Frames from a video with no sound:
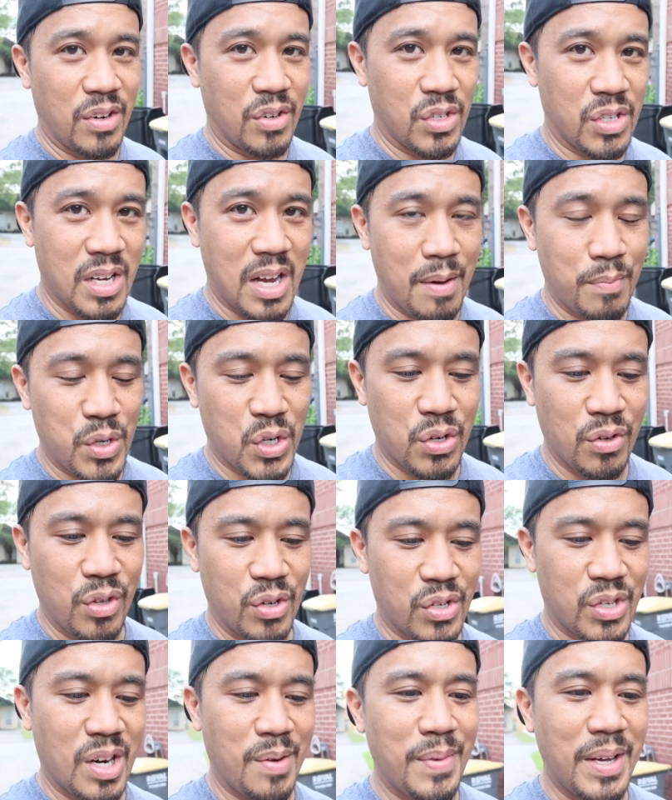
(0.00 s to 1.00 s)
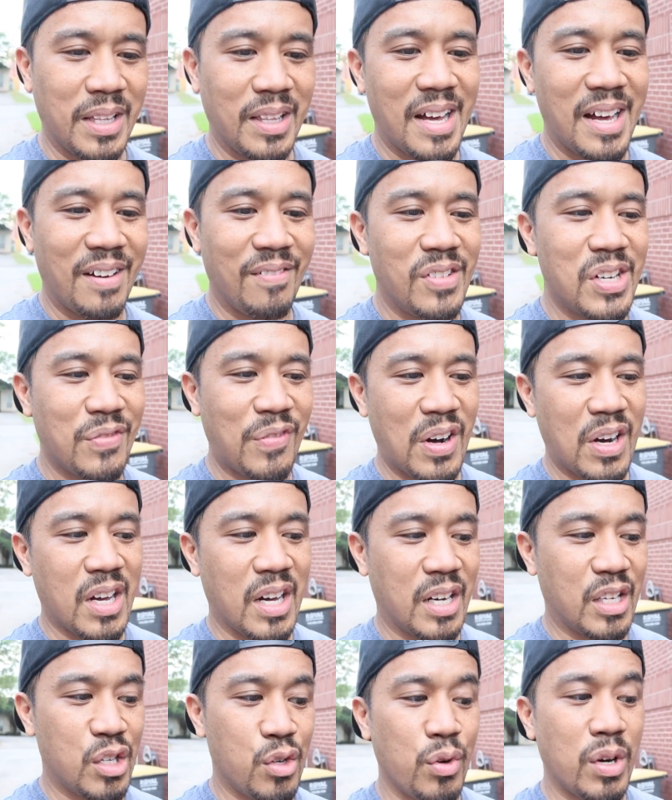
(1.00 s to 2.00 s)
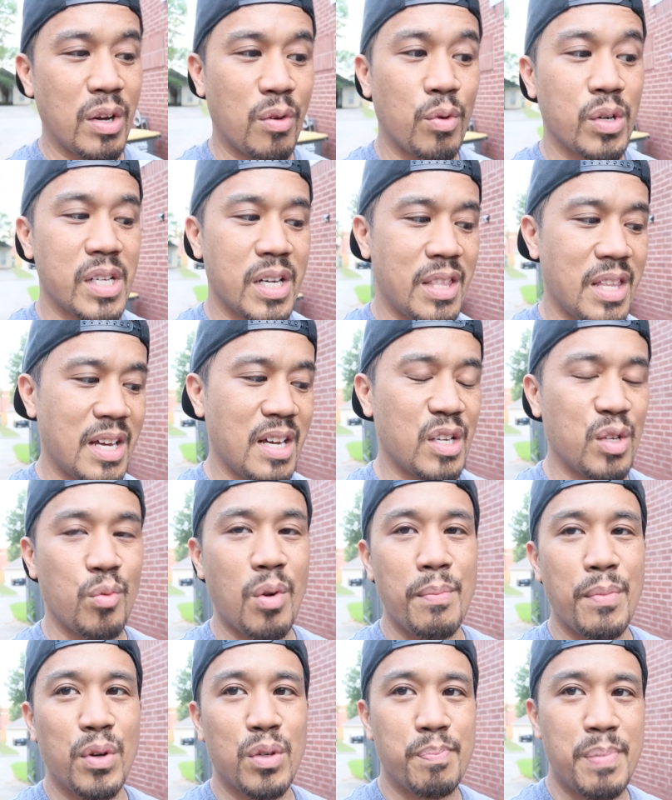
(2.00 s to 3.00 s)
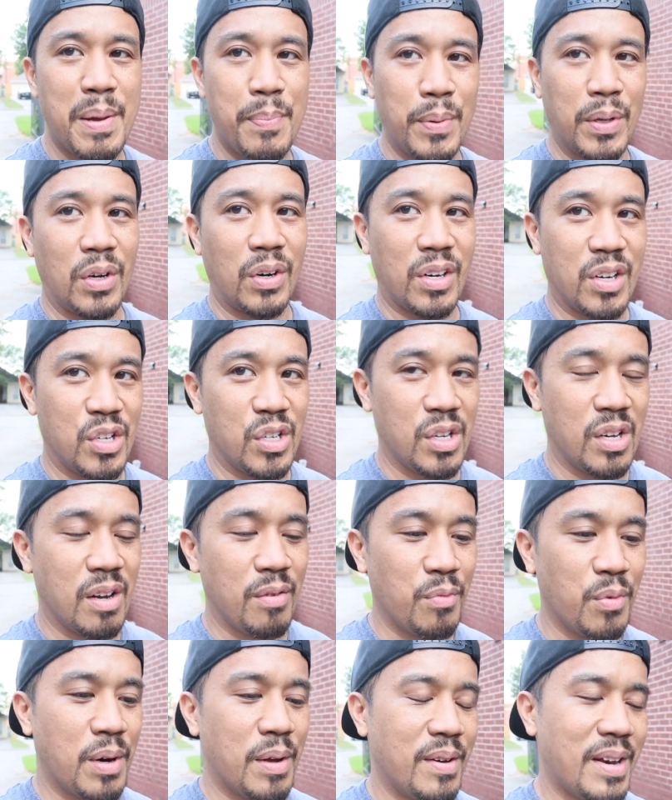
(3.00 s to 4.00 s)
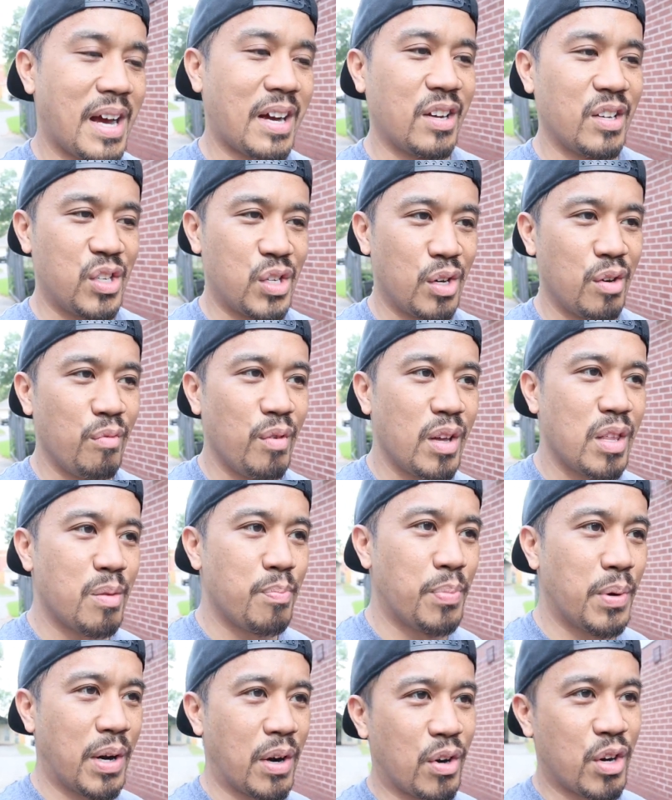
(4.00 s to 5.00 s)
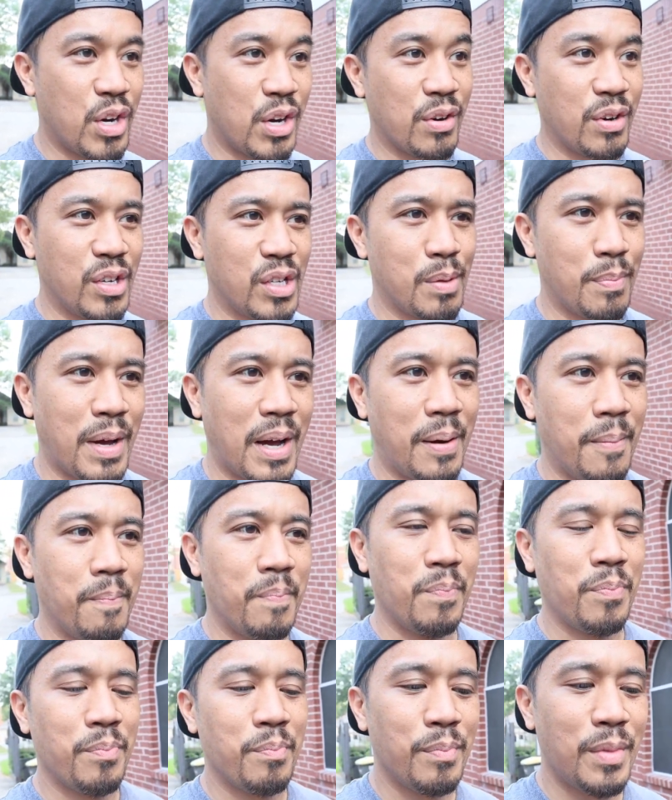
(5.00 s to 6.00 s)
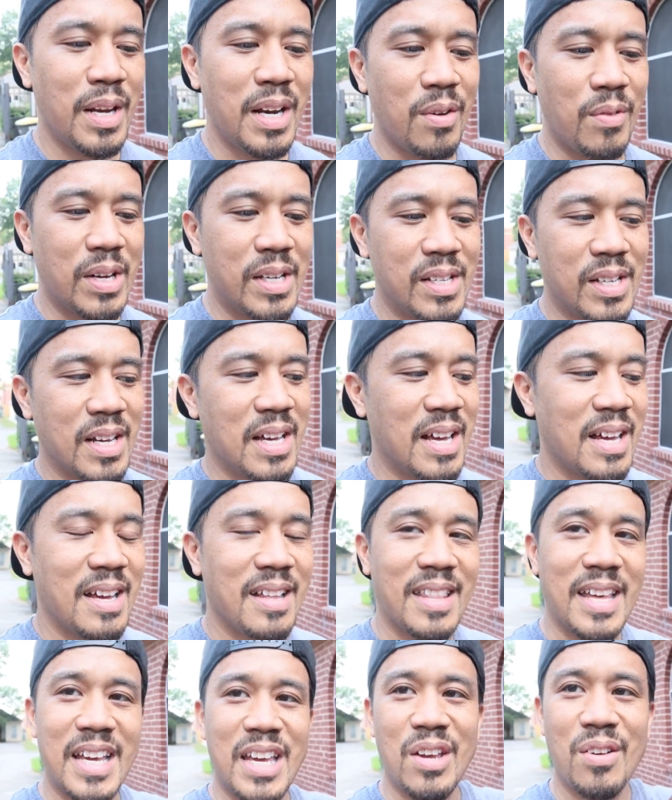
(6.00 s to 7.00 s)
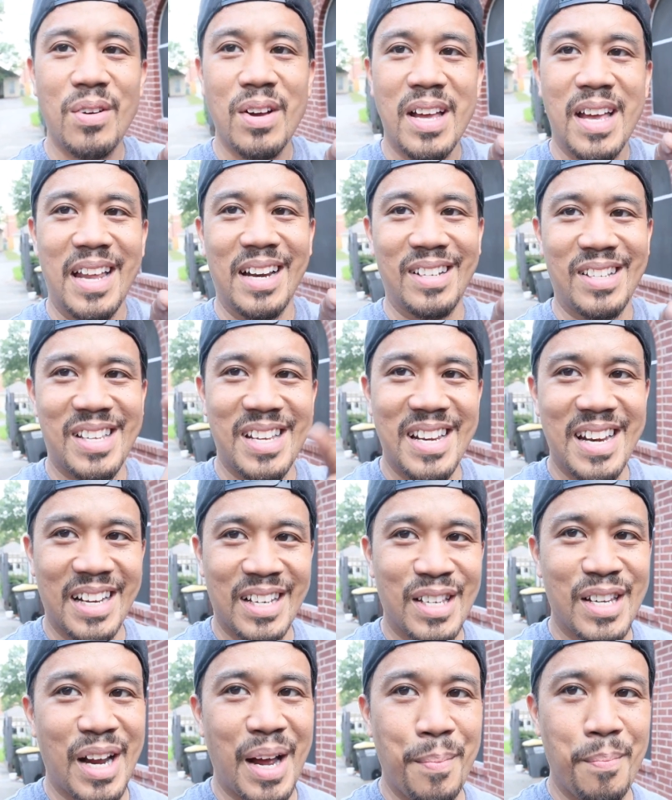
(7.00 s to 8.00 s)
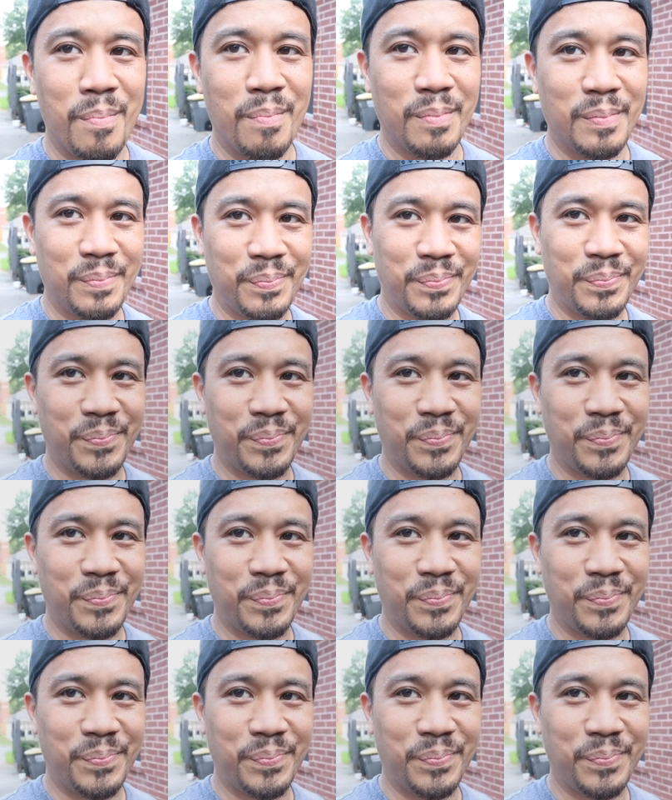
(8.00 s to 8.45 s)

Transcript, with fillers: I'm sure there's going to be a lot of different kind of tuning, which I think is what most people are uh, never concerned with, but are curious about. But anyways, thank you, and I'll see you next time.